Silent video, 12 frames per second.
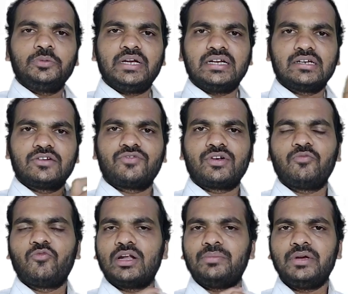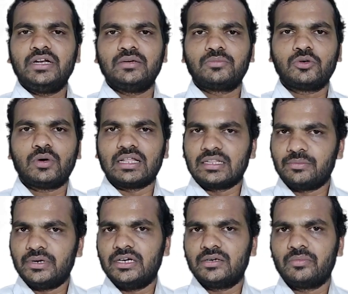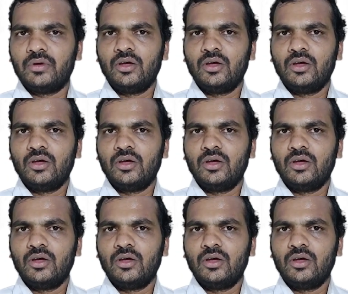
to be entered from one medium to other medium.